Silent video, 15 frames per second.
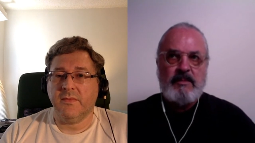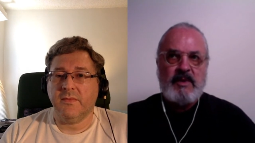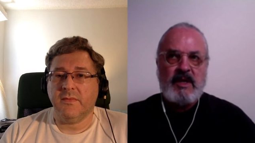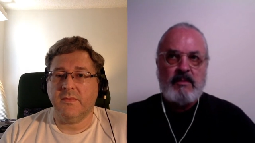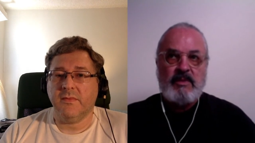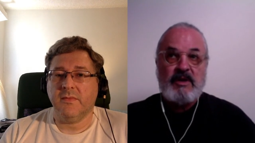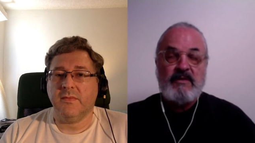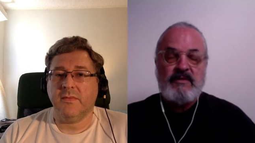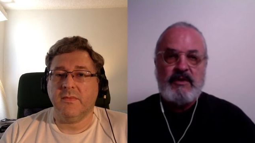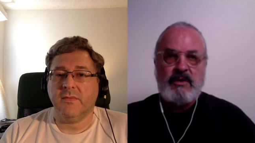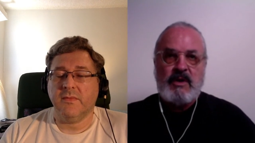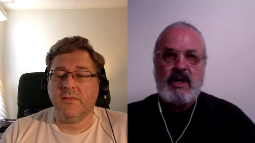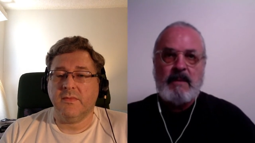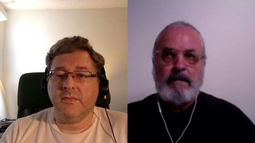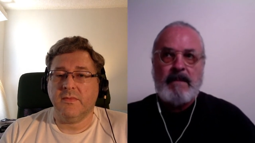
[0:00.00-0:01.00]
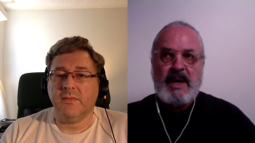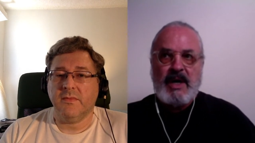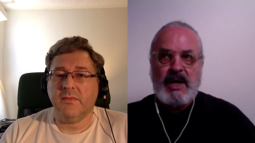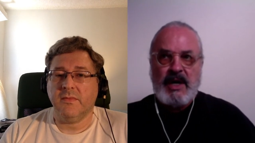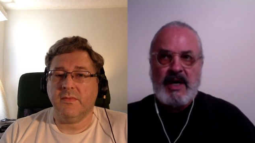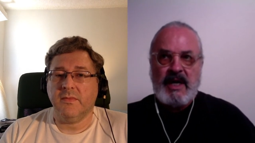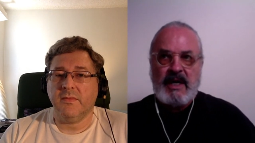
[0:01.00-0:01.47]
Speaker 1: been. But if you
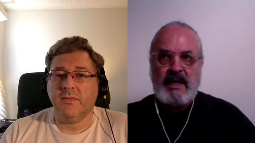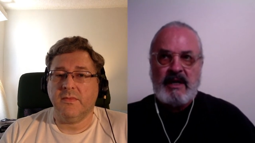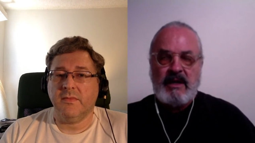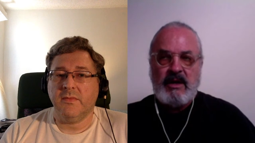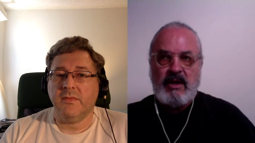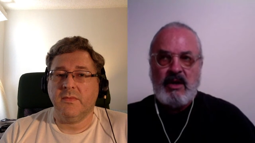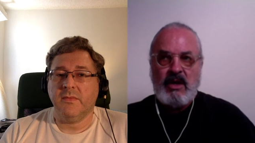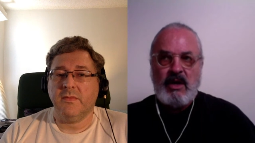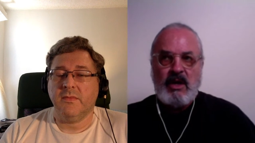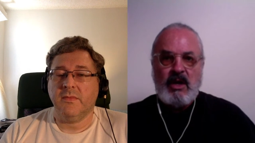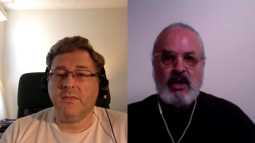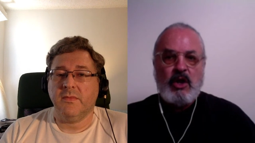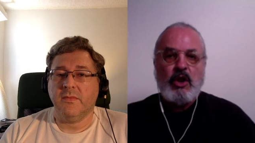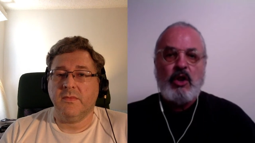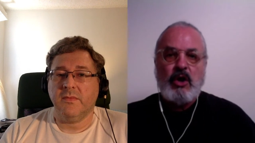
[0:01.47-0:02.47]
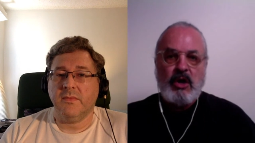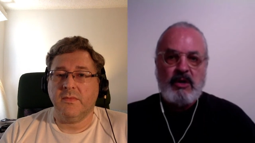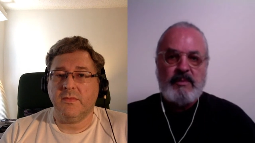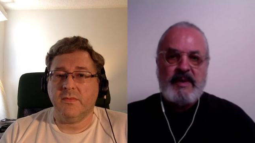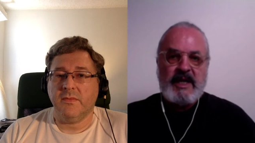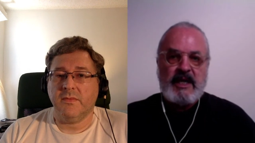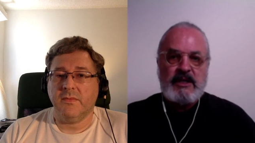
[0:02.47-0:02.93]
combine
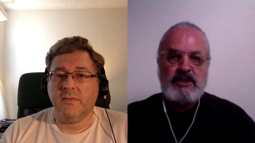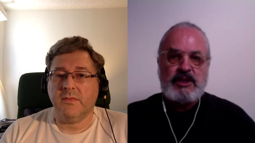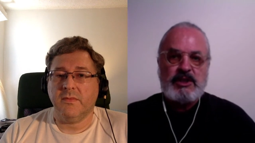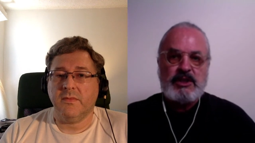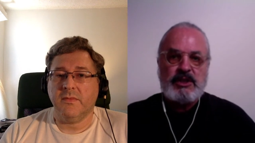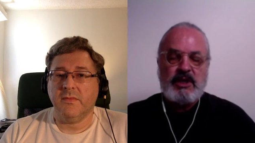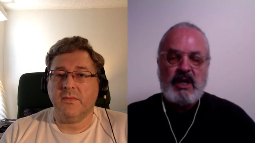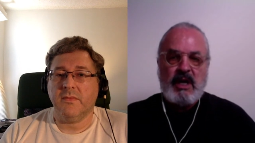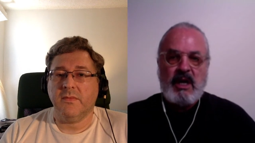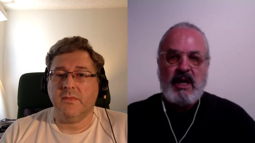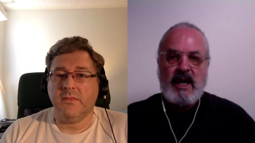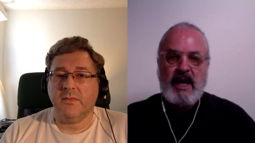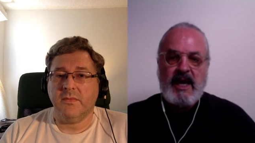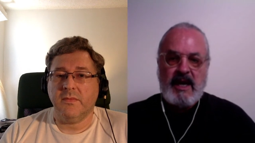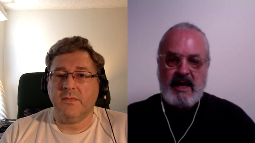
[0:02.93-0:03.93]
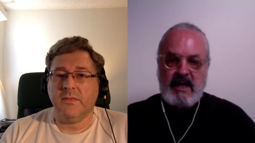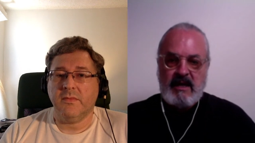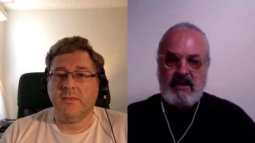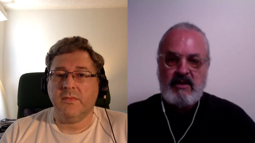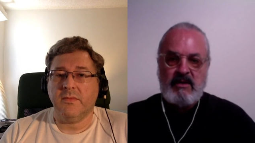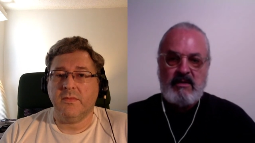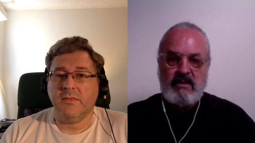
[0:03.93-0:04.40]
Long Beach
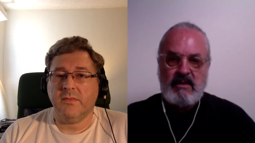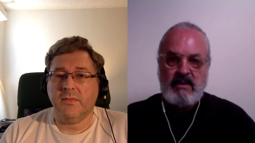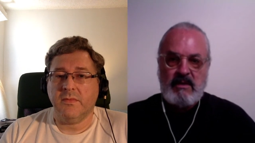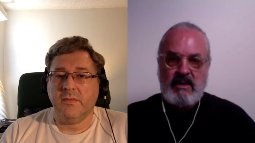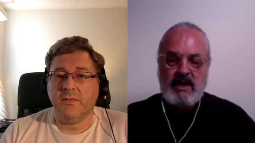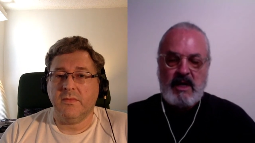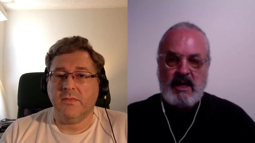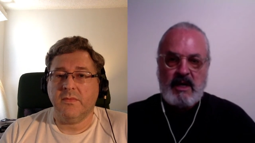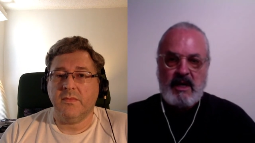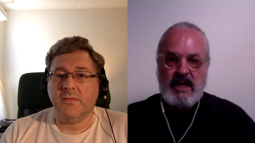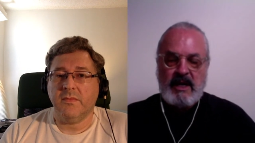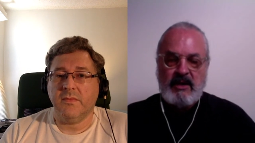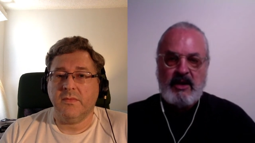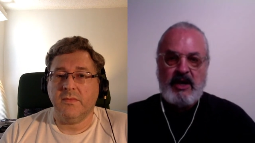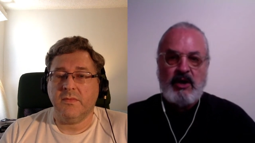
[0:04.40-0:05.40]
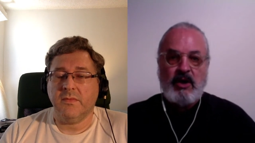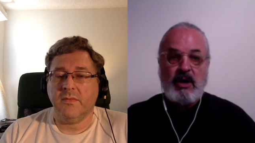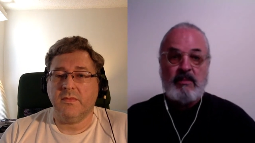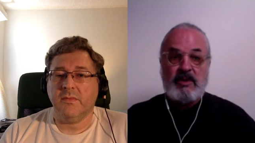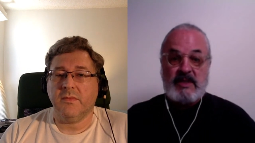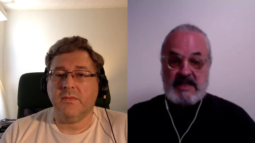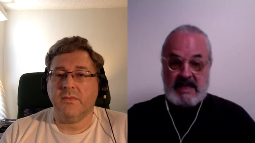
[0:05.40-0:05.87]
and uh, L.A.
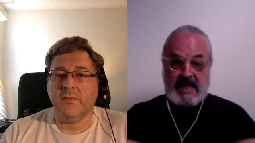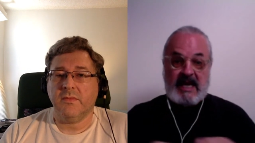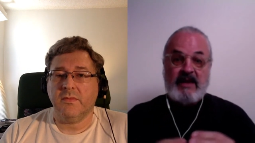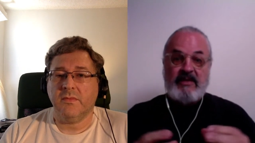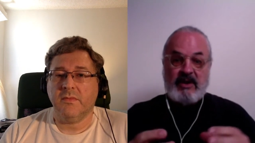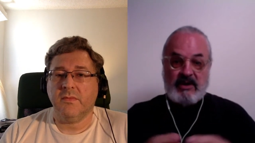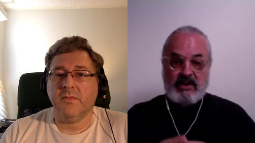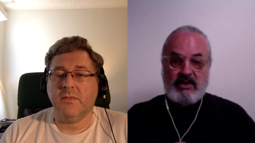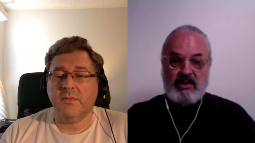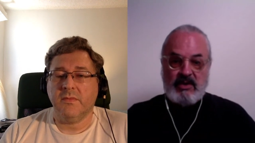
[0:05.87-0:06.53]
Harbor together,